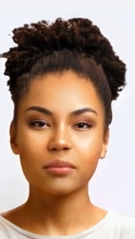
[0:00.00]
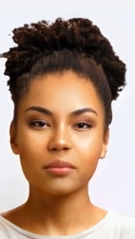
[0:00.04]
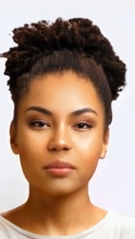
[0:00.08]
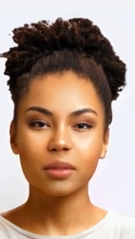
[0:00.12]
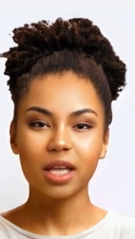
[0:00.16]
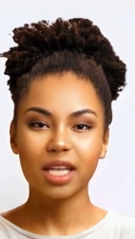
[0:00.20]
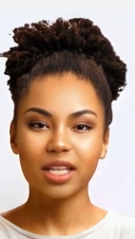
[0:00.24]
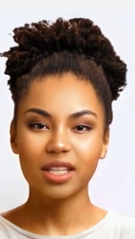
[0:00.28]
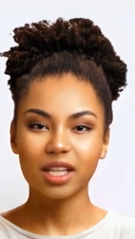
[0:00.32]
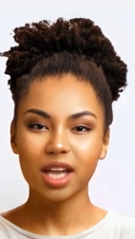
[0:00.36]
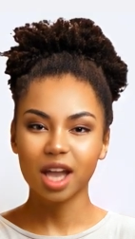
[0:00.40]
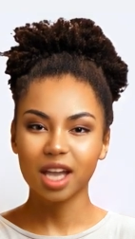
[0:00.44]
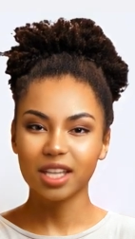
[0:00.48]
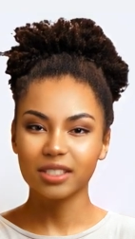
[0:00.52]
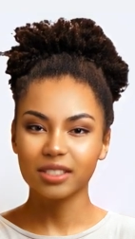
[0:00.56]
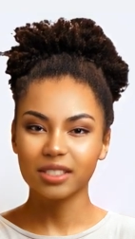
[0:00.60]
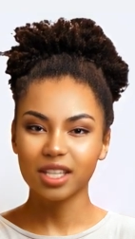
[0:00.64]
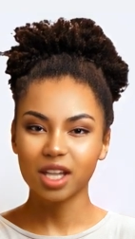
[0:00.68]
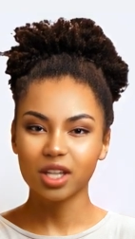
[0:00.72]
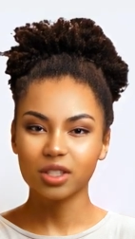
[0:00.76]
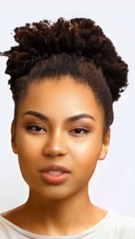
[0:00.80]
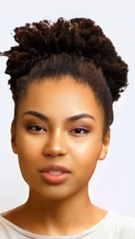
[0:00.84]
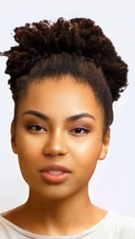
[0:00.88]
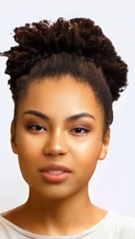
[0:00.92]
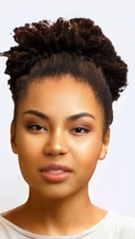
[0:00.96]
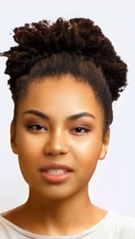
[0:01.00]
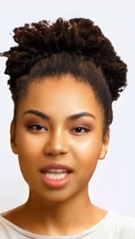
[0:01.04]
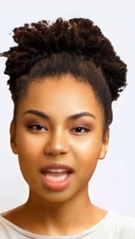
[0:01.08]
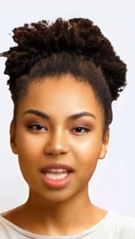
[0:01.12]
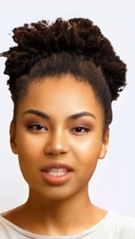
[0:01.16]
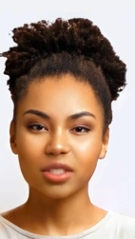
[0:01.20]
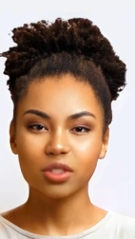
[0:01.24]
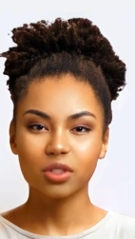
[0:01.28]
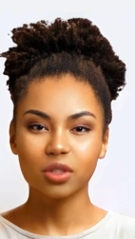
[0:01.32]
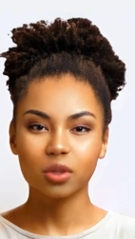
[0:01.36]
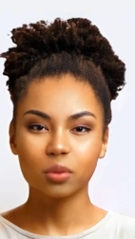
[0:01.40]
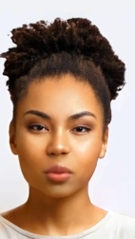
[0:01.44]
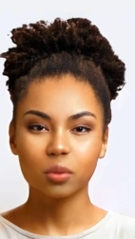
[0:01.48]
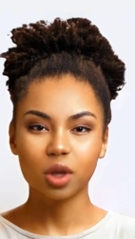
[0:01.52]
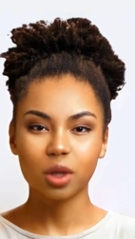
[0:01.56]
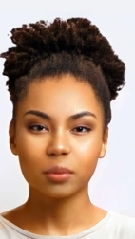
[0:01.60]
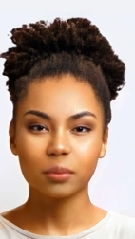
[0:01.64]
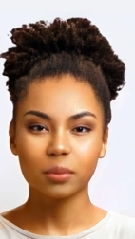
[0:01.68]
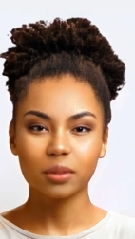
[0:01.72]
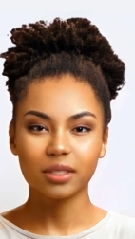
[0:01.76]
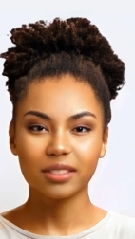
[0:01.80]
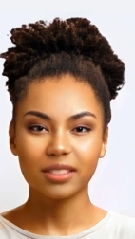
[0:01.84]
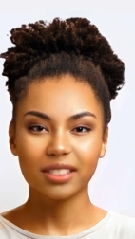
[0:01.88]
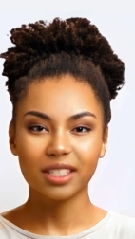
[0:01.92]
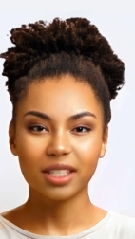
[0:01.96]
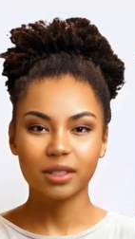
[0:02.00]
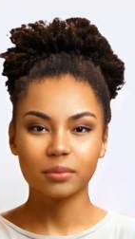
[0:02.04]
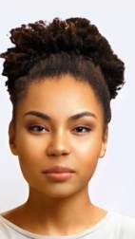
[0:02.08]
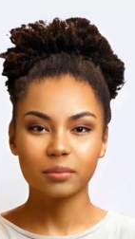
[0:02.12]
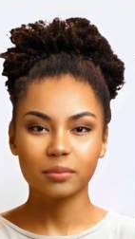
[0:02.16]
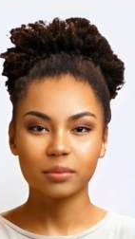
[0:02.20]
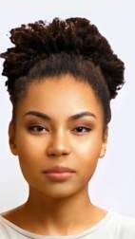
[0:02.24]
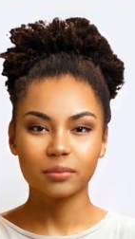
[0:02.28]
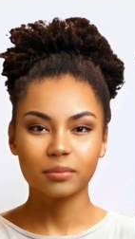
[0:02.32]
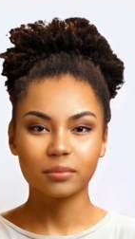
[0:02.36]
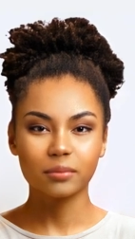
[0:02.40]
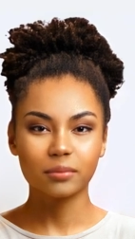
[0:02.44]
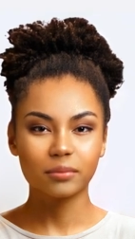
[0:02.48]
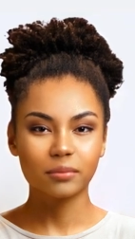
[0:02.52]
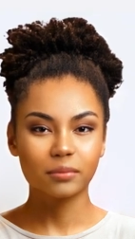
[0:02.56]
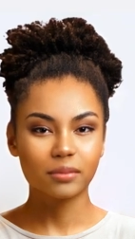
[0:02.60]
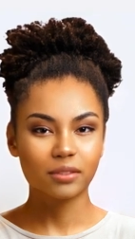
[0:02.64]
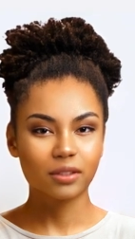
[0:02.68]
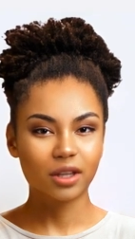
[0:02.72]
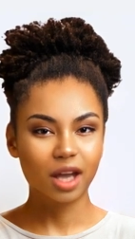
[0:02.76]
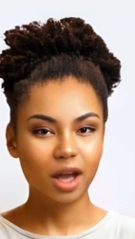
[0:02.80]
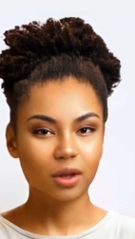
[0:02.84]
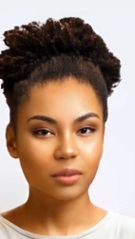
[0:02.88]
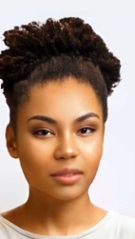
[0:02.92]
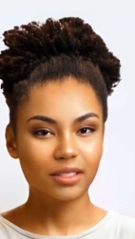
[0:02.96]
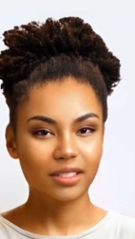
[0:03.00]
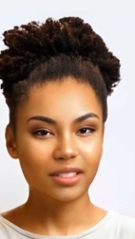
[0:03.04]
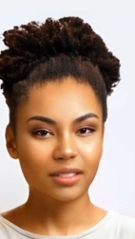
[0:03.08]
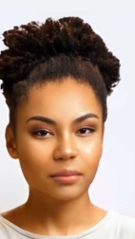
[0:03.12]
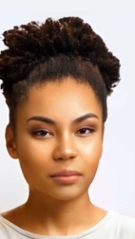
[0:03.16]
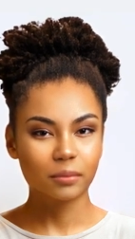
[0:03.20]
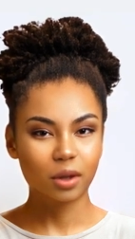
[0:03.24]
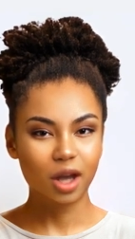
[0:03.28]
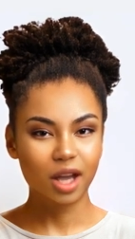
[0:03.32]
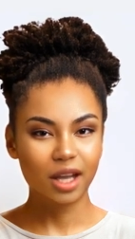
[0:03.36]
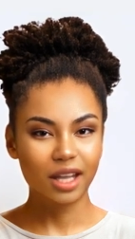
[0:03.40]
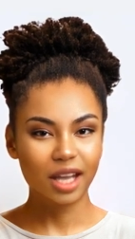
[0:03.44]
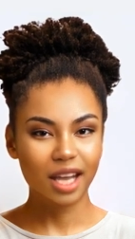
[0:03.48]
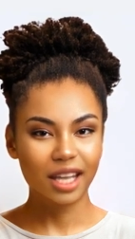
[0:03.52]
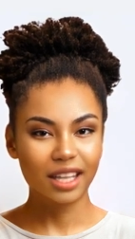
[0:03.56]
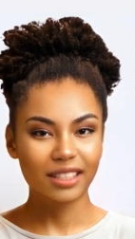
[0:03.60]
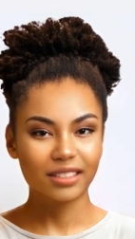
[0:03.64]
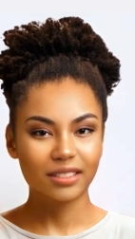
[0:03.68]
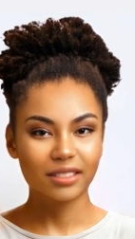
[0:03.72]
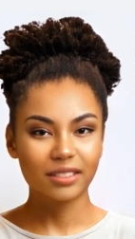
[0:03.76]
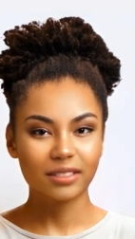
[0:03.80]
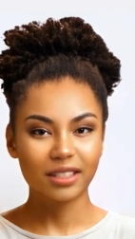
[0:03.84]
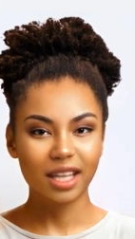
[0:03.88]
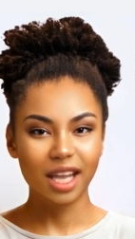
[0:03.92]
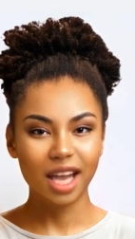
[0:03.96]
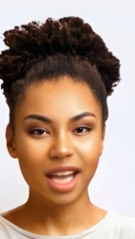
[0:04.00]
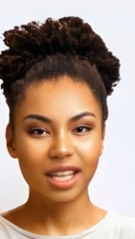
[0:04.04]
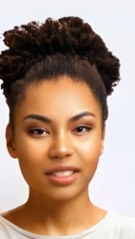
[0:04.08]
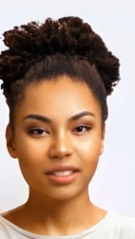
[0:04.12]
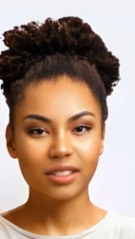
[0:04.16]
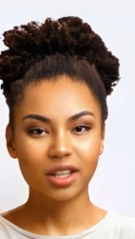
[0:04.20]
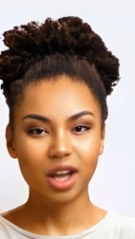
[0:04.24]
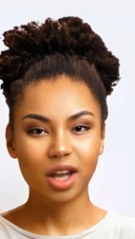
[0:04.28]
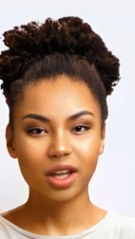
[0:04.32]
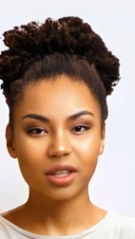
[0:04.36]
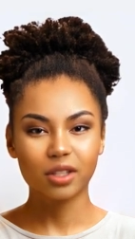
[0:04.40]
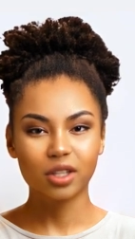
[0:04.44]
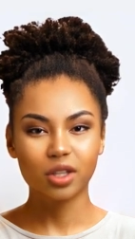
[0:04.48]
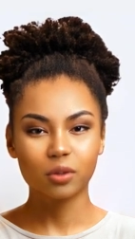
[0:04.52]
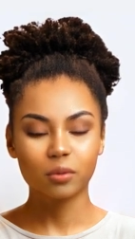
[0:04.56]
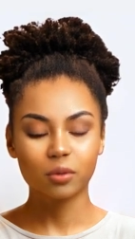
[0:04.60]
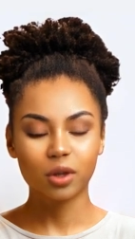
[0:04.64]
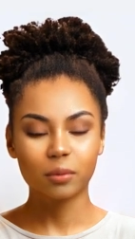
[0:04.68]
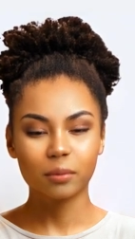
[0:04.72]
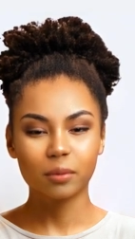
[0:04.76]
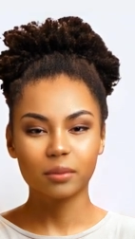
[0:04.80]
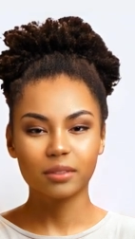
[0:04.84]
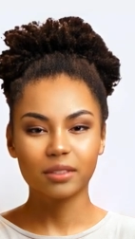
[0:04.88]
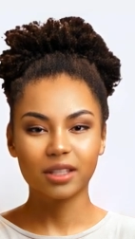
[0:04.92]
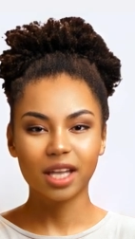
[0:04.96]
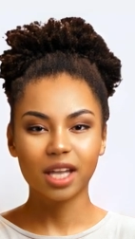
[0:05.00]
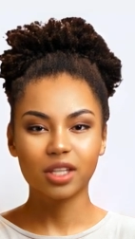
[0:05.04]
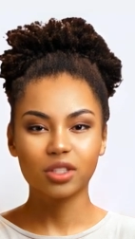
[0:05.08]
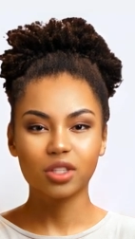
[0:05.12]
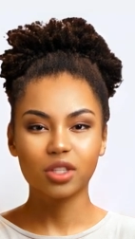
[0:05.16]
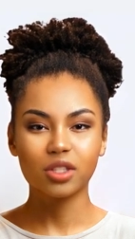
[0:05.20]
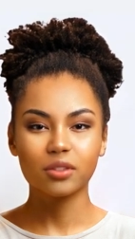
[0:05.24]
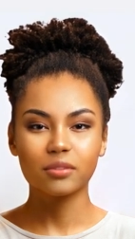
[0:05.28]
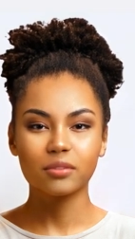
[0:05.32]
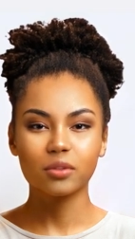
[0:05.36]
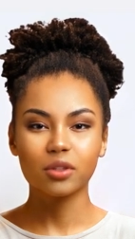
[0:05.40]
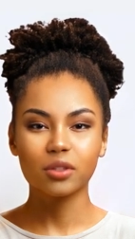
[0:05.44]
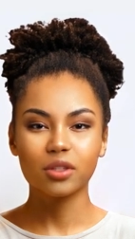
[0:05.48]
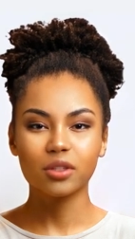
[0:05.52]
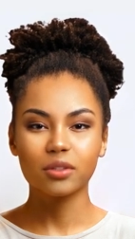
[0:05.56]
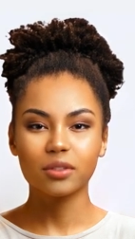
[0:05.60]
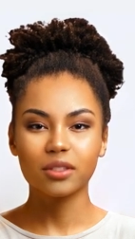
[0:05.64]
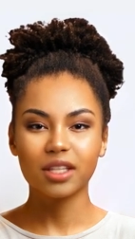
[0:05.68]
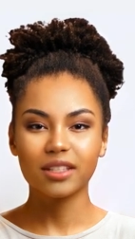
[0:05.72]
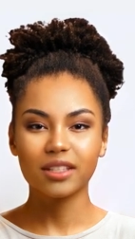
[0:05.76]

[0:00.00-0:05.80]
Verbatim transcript: Madagascar's national rugby team known as the Makis, has garnered a reputation for their